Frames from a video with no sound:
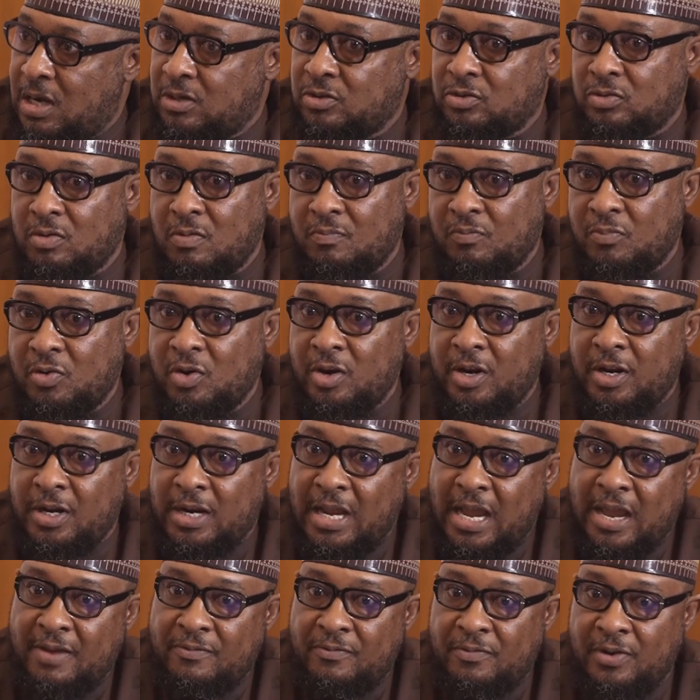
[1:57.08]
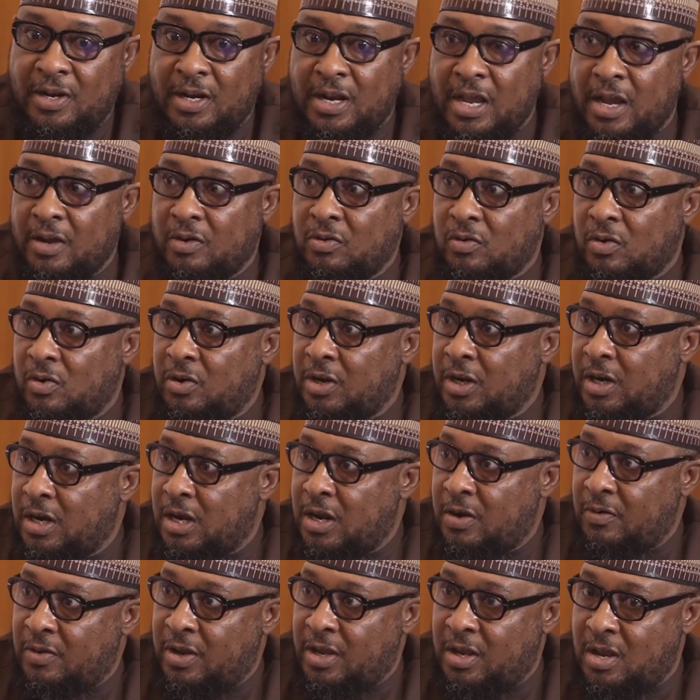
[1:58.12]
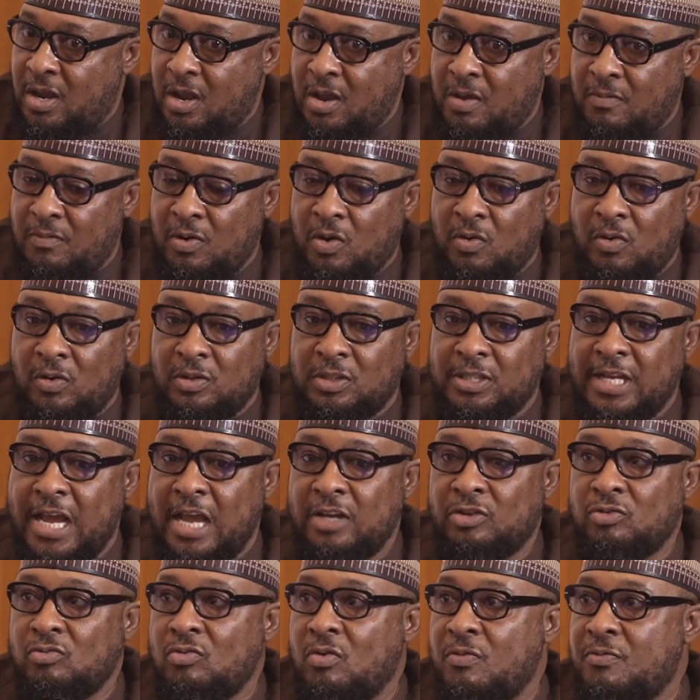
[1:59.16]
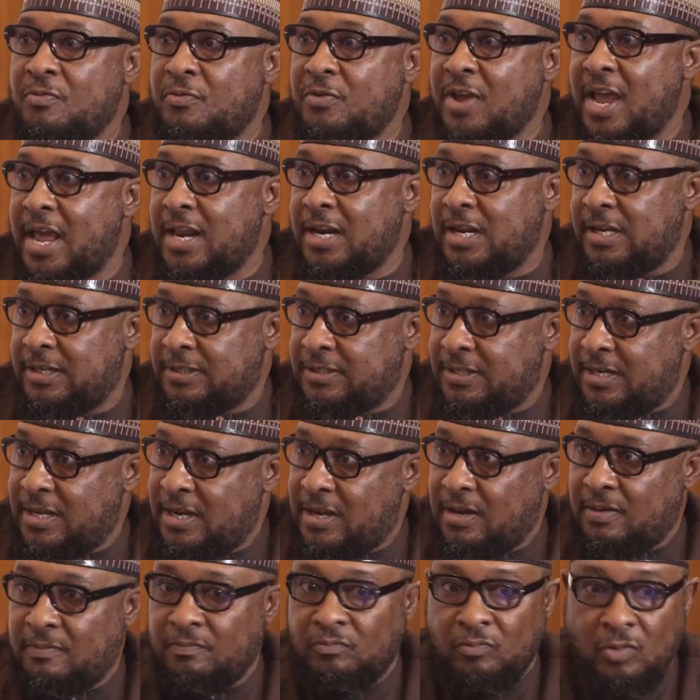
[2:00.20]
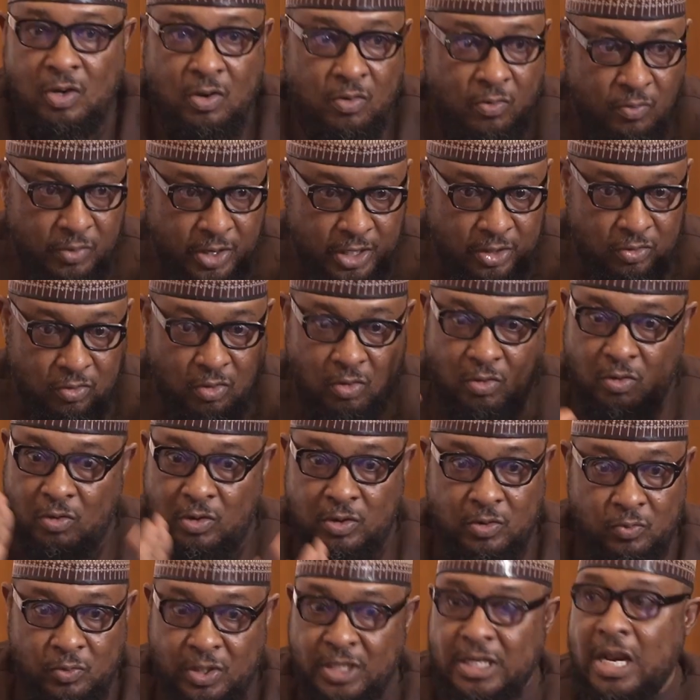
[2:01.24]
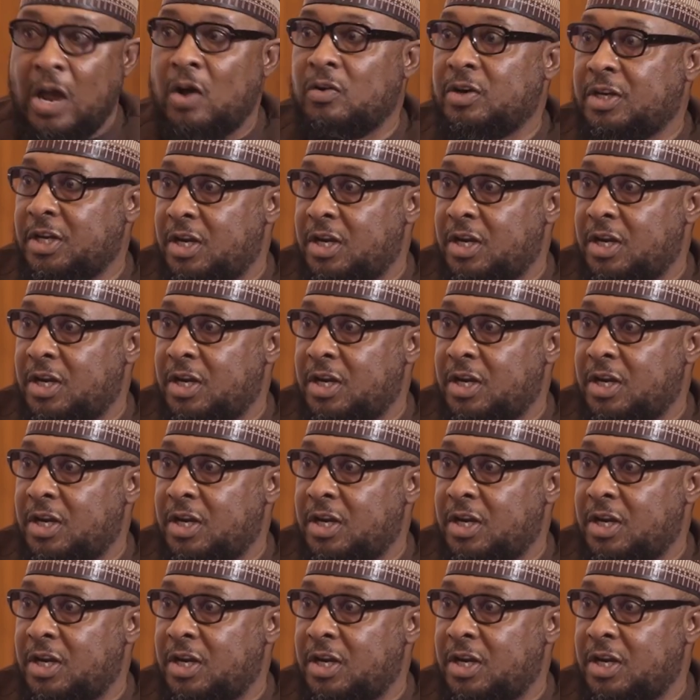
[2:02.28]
At some point, I feel like running away because there is no fairness there. Without